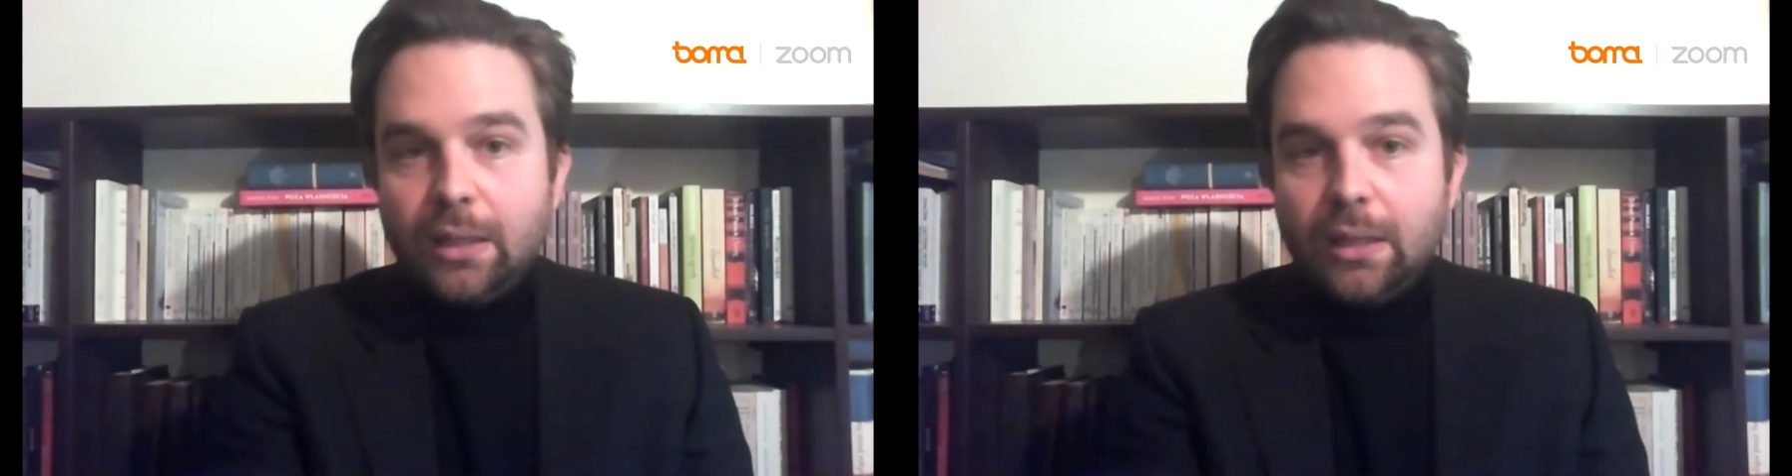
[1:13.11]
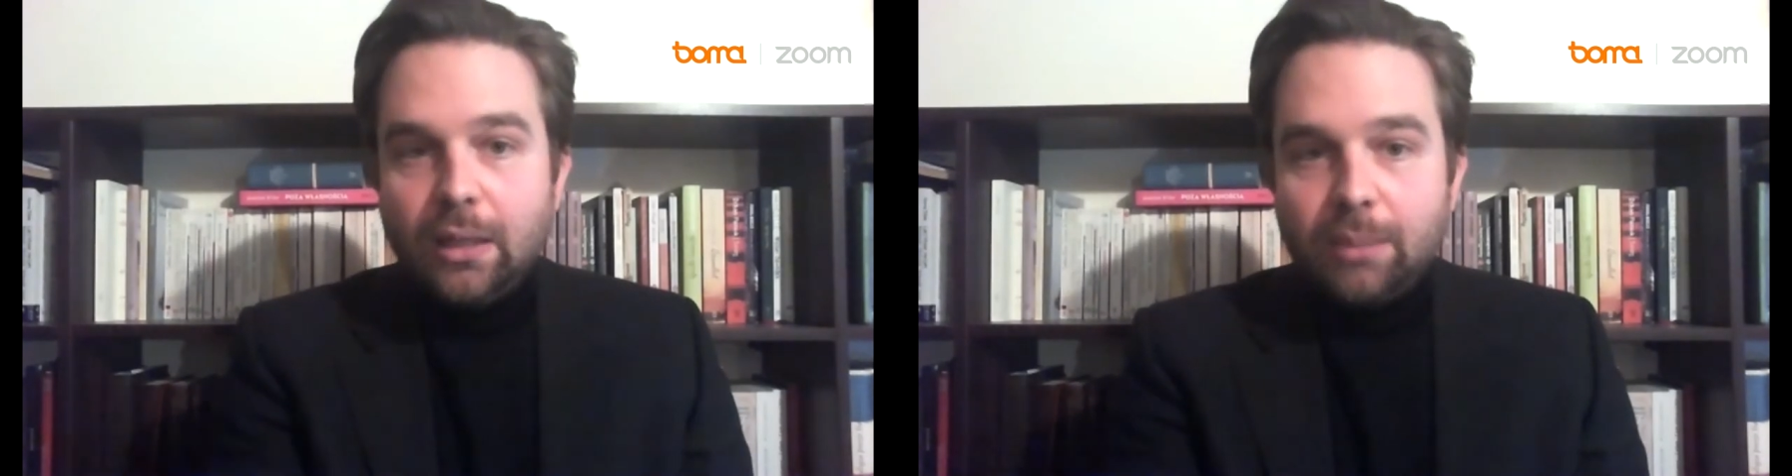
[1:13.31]

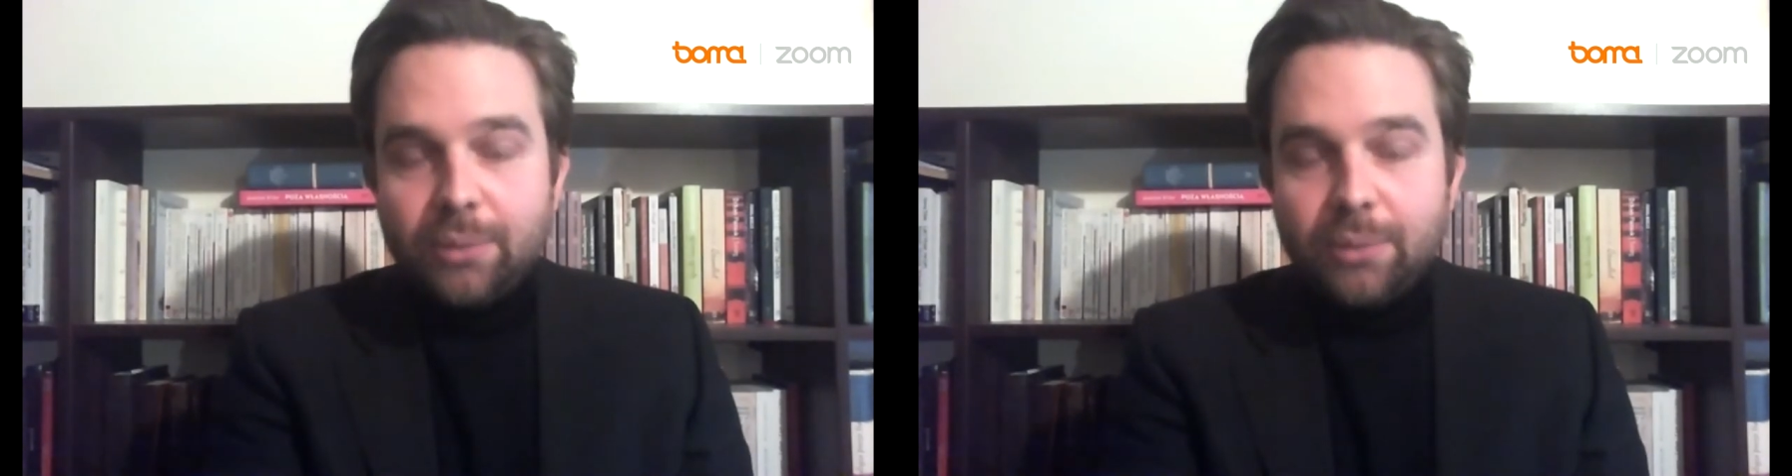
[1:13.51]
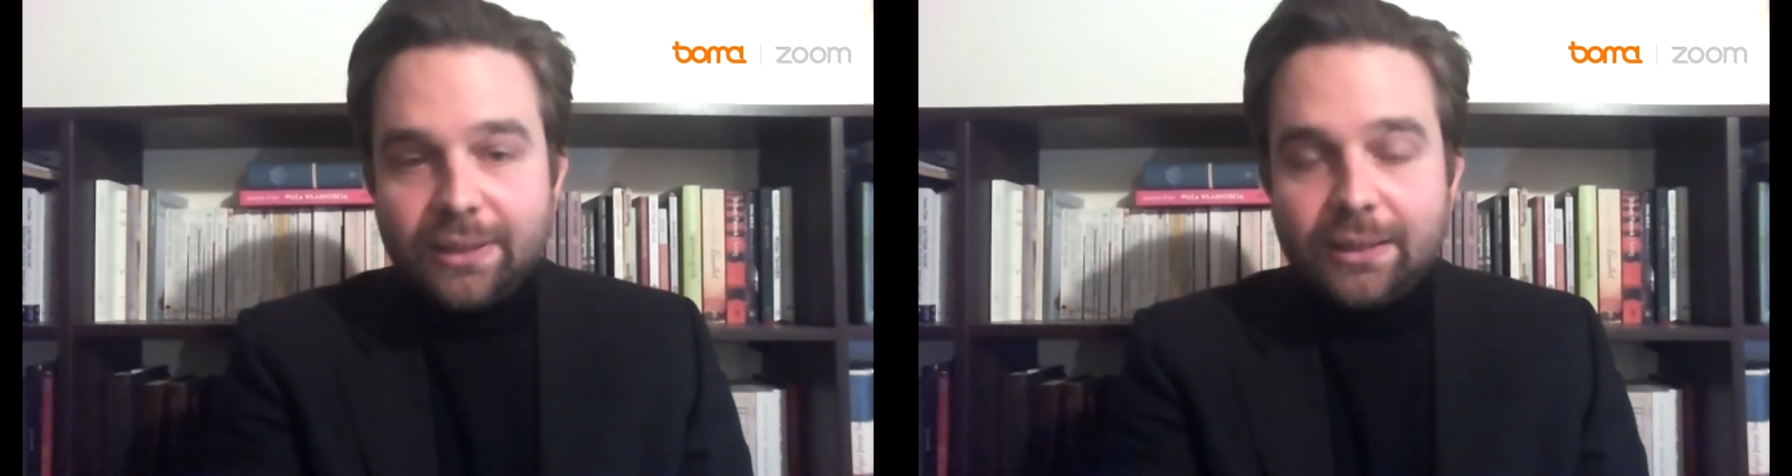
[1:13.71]

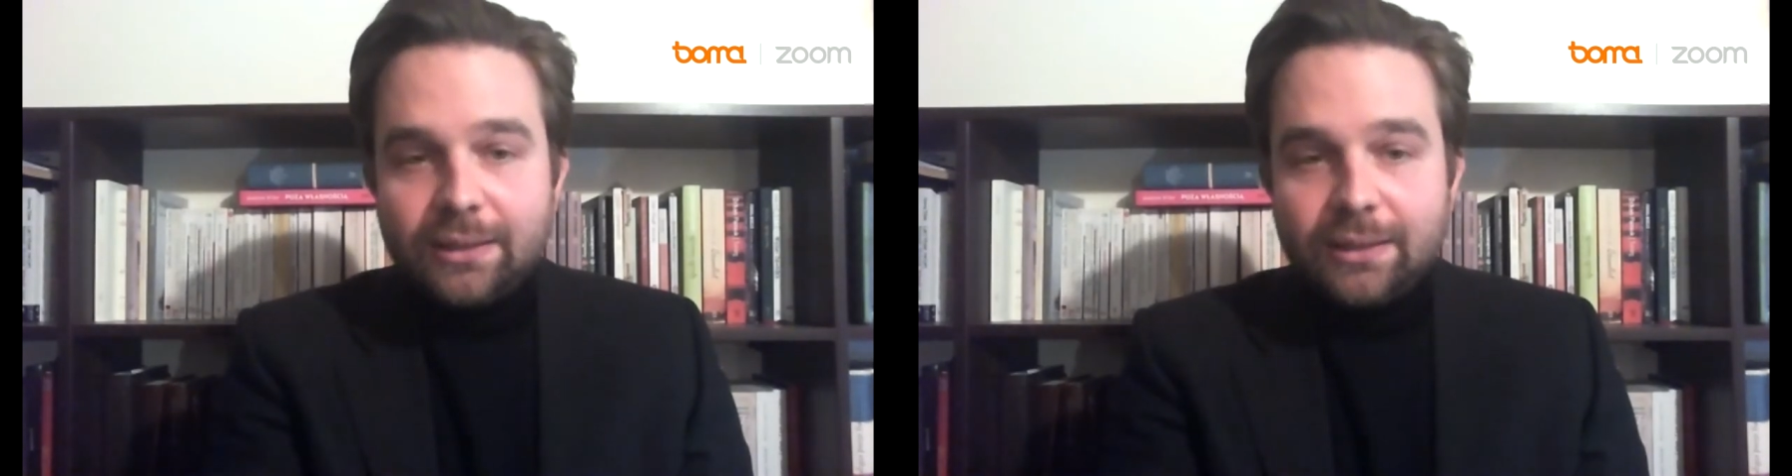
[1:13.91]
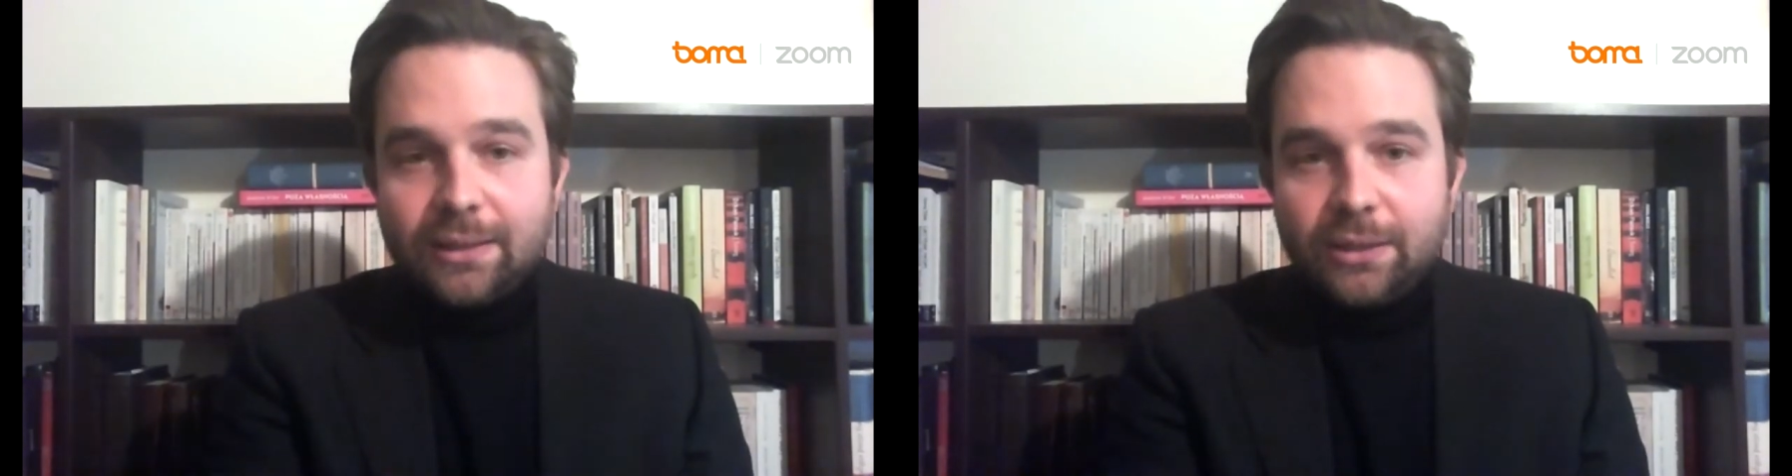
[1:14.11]
predicted,
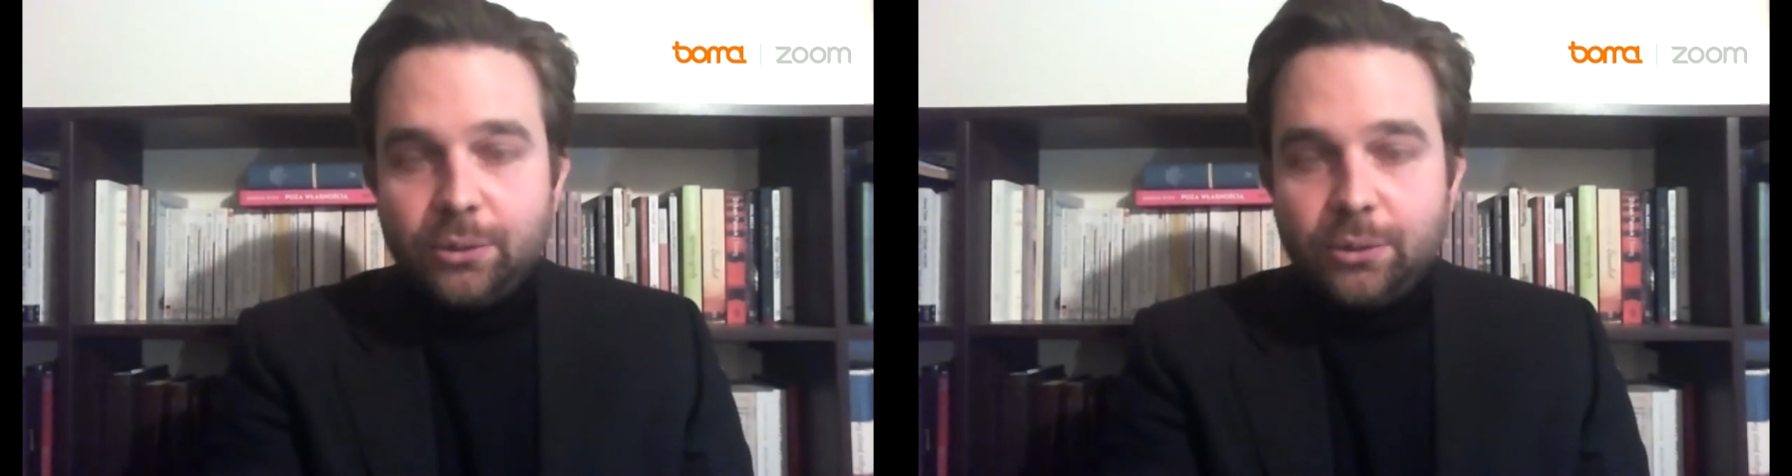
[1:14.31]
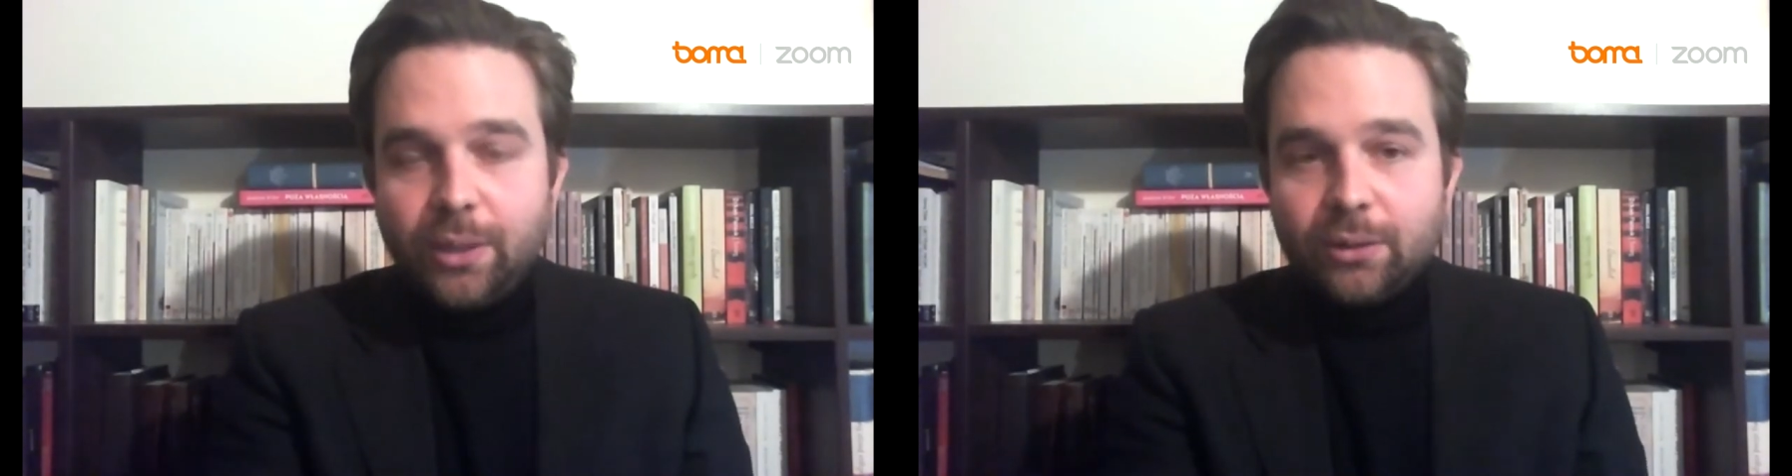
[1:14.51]
that you
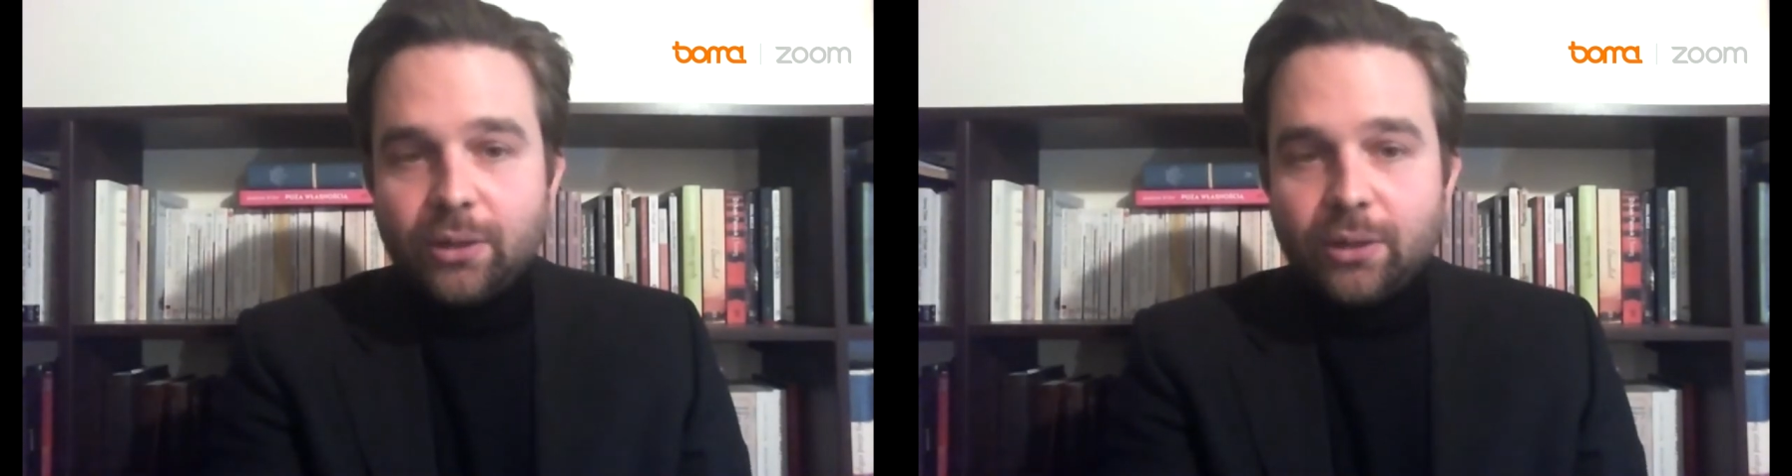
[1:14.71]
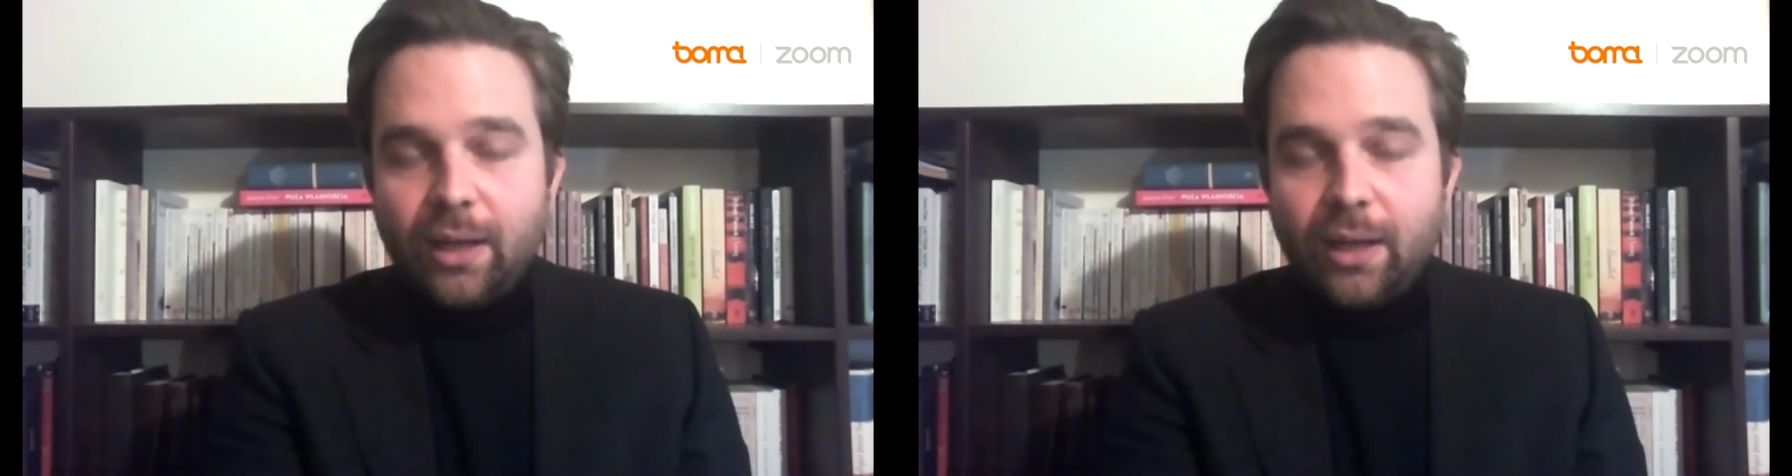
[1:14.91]
cannot have